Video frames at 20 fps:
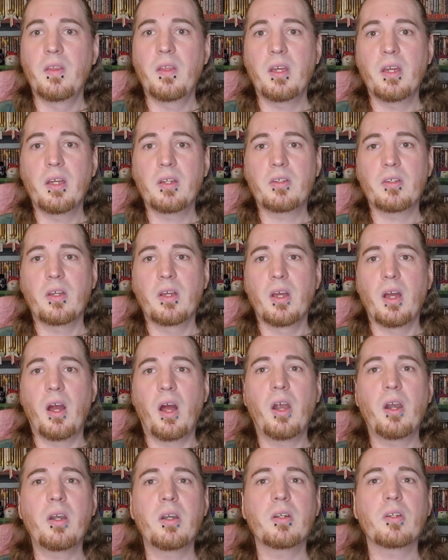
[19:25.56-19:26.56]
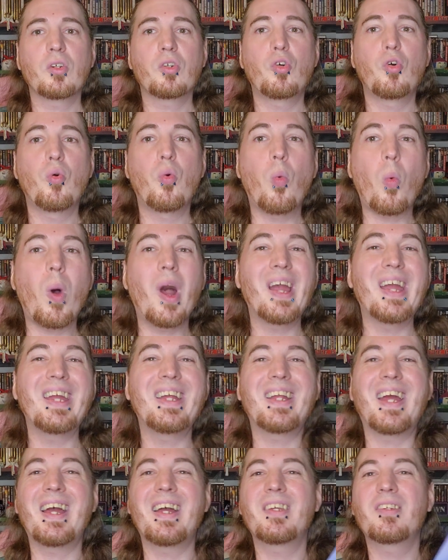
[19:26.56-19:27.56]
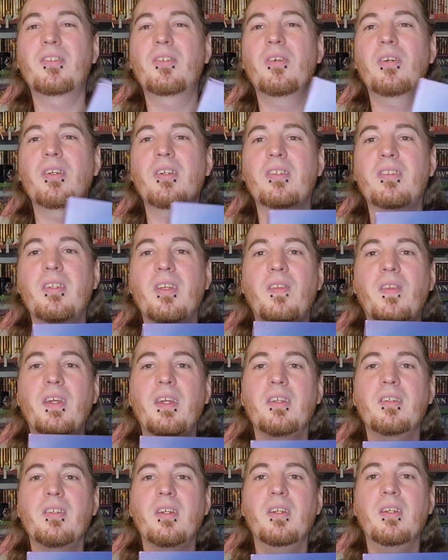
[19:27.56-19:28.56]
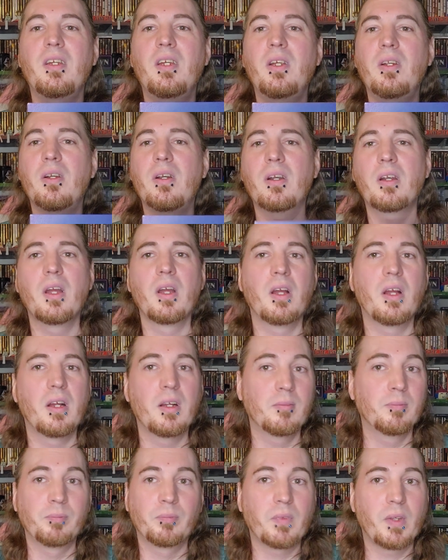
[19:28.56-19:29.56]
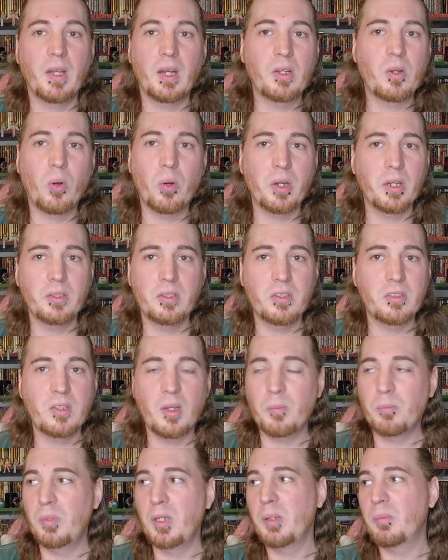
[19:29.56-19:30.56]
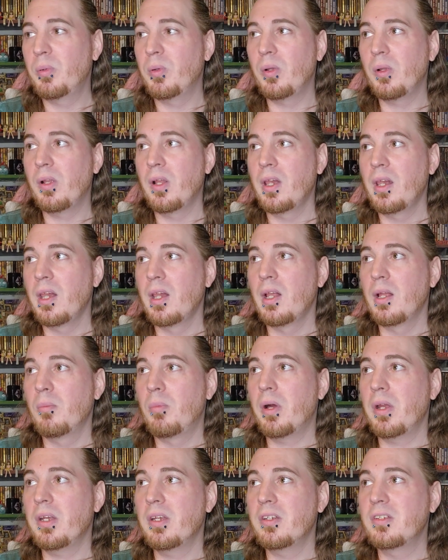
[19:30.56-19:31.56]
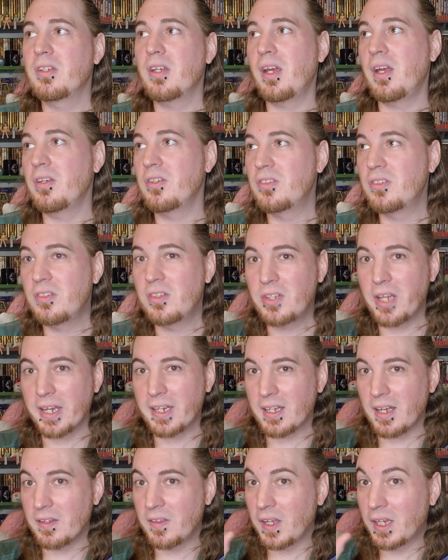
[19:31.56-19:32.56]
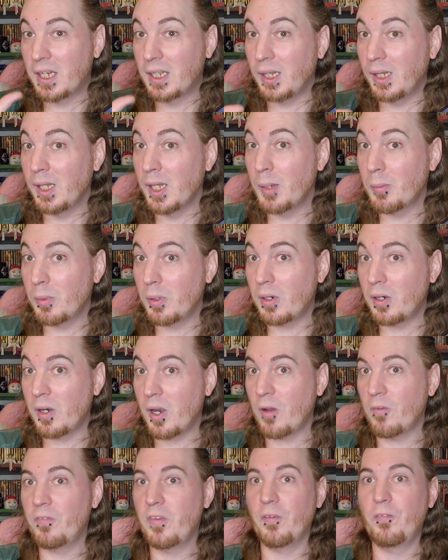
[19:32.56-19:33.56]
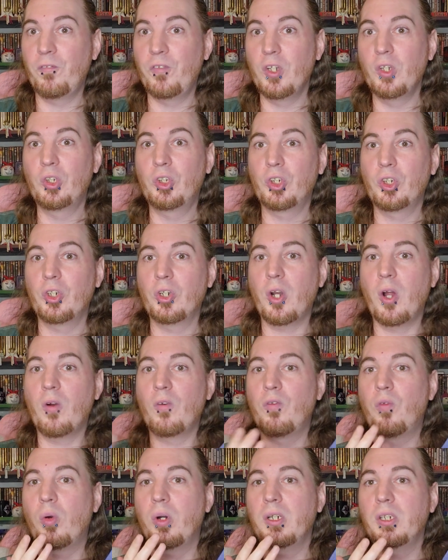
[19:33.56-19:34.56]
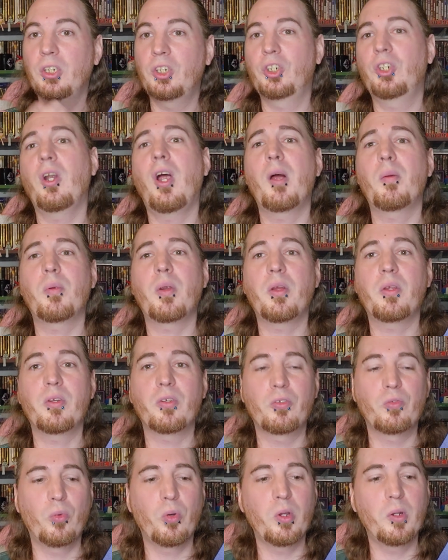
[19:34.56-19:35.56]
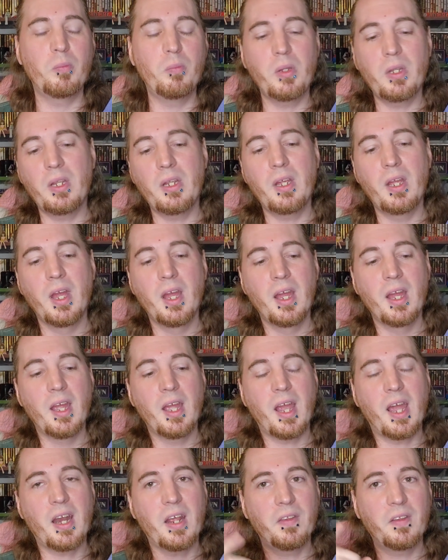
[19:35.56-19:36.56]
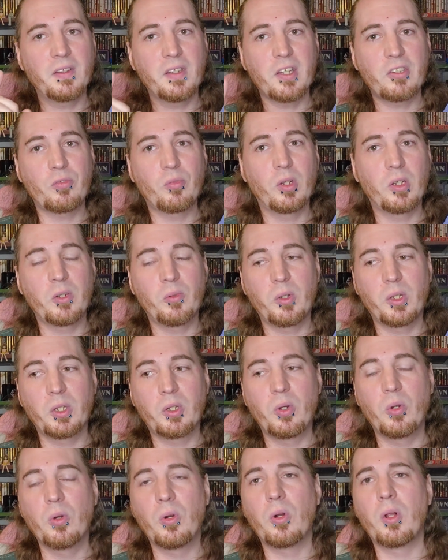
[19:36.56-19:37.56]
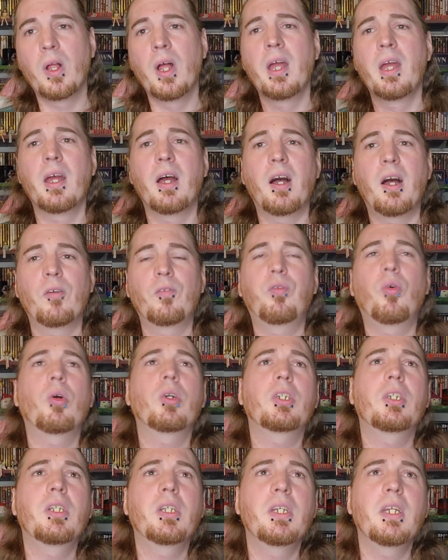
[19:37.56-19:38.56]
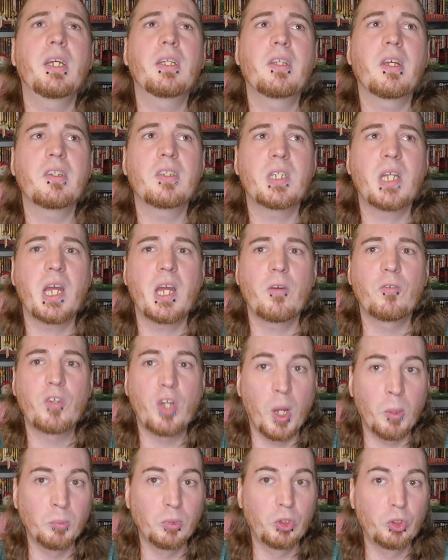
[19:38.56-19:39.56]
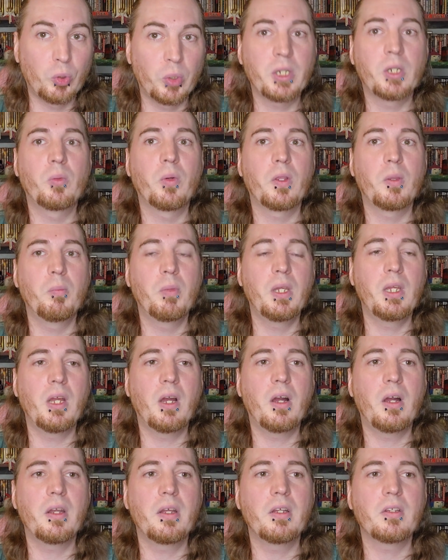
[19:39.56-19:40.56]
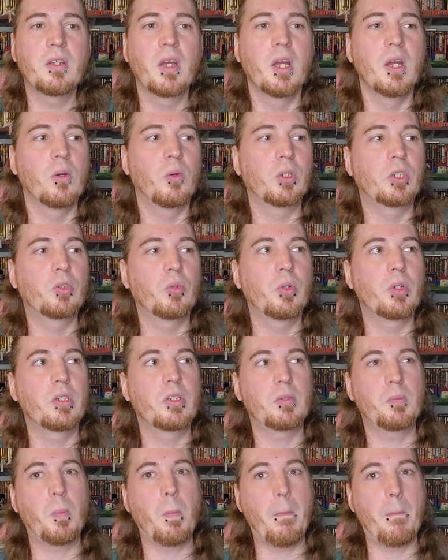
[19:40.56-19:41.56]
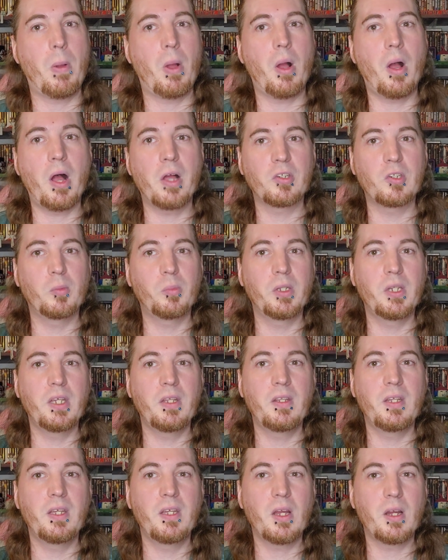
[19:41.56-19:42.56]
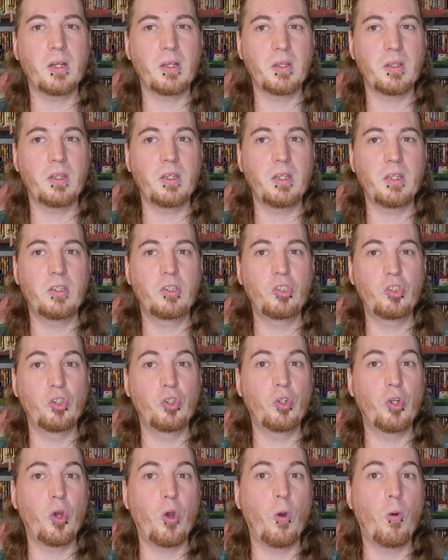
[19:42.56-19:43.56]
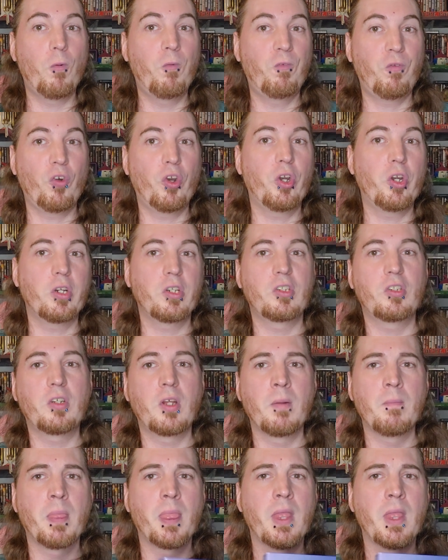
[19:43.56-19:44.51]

that aren't quite as good as the things in here, according to some people, but is like the glimmer of the future of what Shaw Brothers would be, and I think that's really, really cool. Unfortunately, it doesn't have Come Drink With Me on it, which was possibly the pseudo first